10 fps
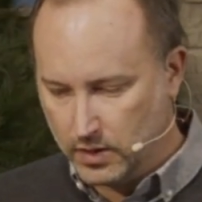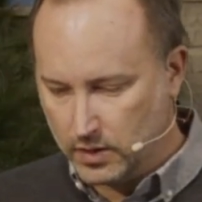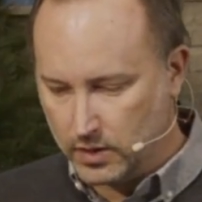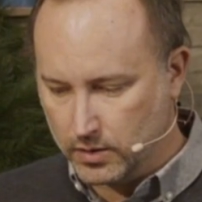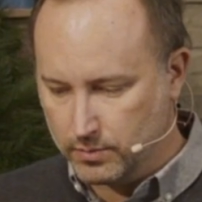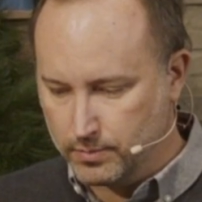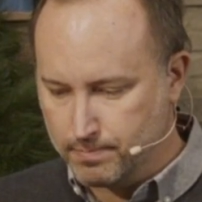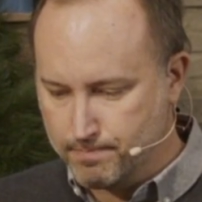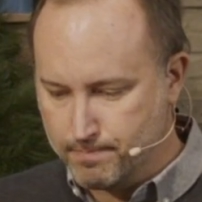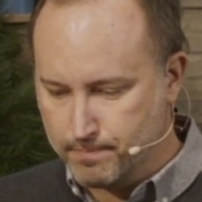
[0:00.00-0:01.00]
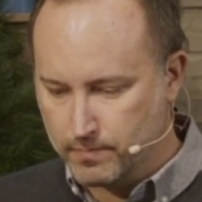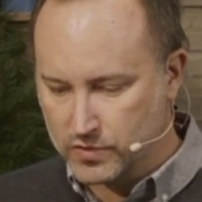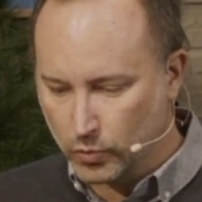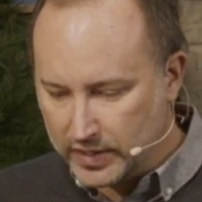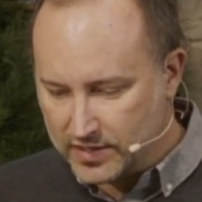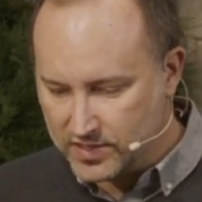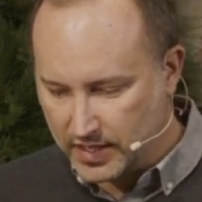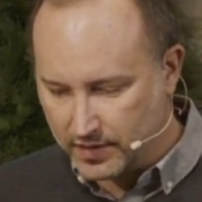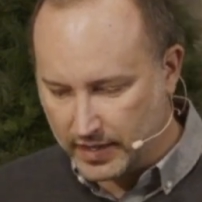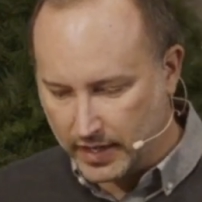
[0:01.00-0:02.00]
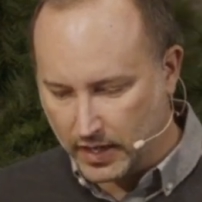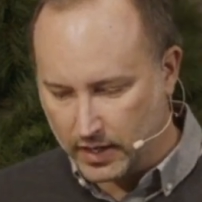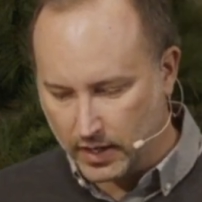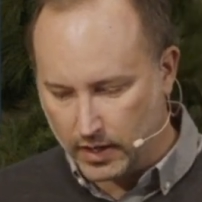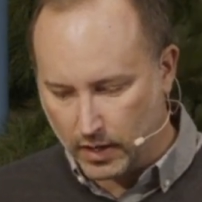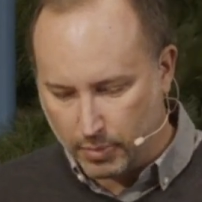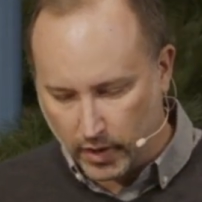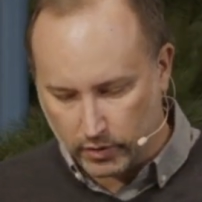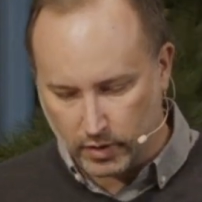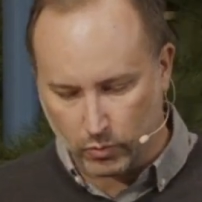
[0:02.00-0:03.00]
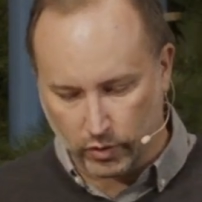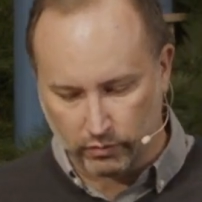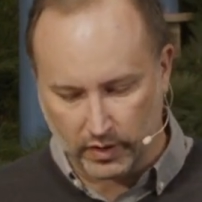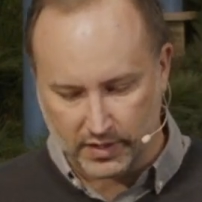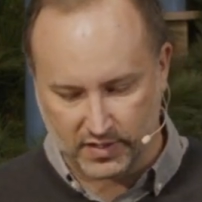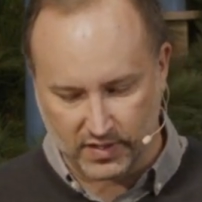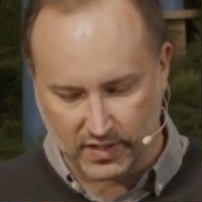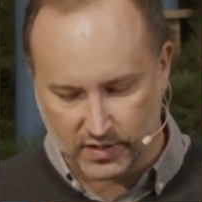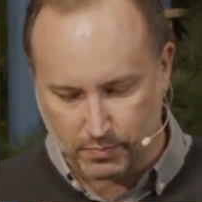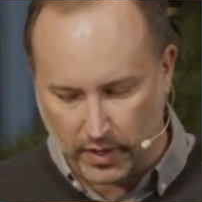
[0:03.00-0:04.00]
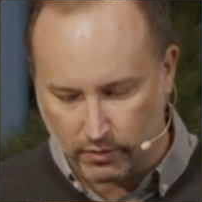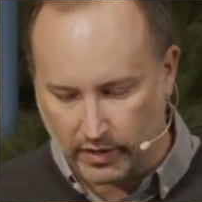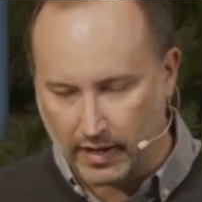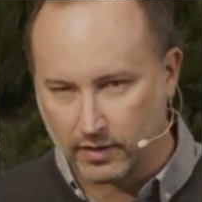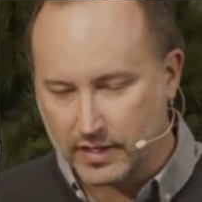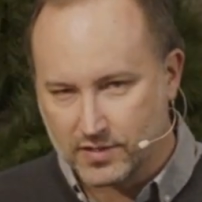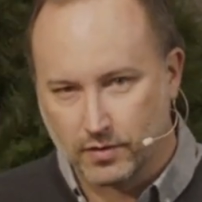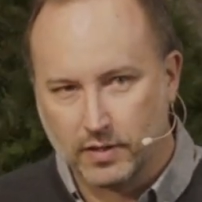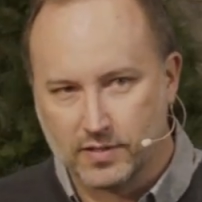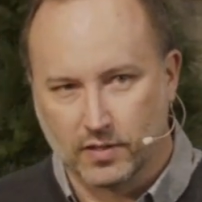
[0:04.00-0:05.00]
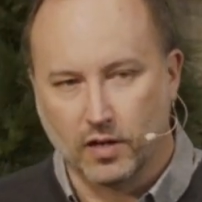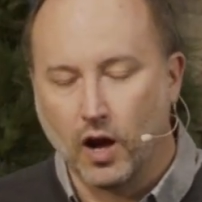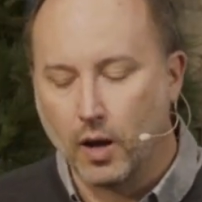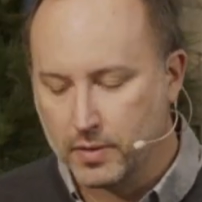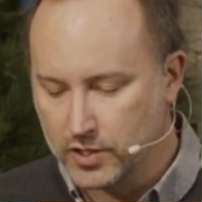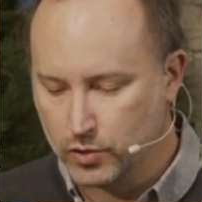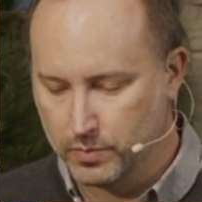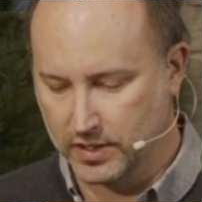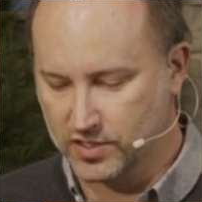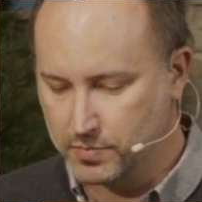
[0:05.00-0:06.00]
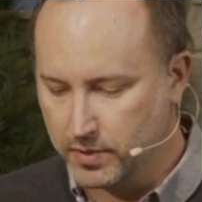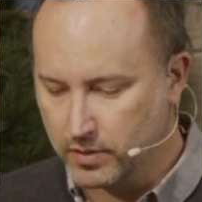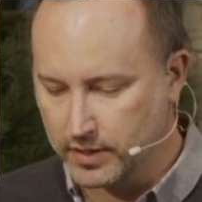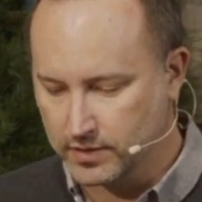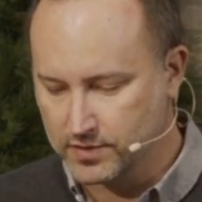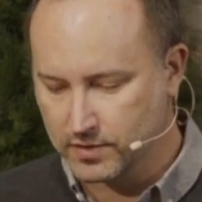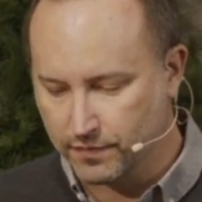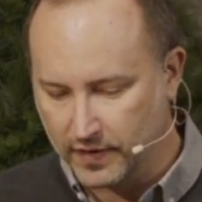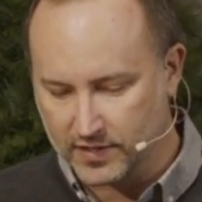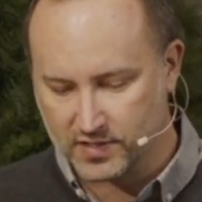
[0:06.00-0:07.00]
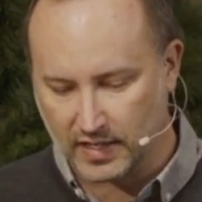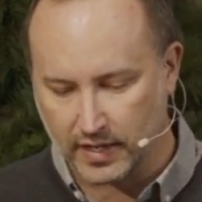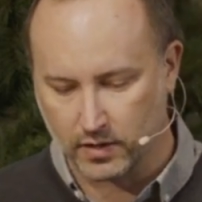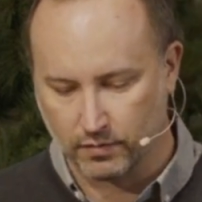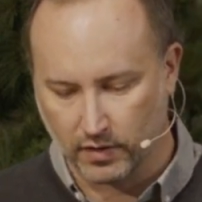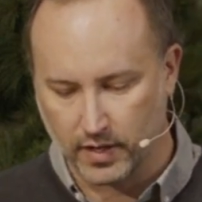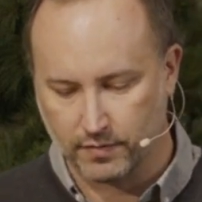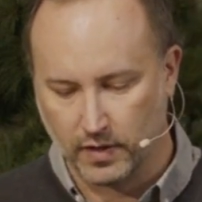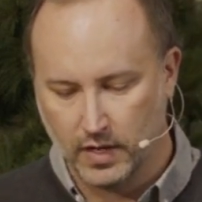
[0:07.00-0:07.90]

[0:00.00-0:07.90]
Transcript: Um, so when he said that, I, I, pondered it more and realized that that's my reality. It's a, it's a common human experience to face the end of life.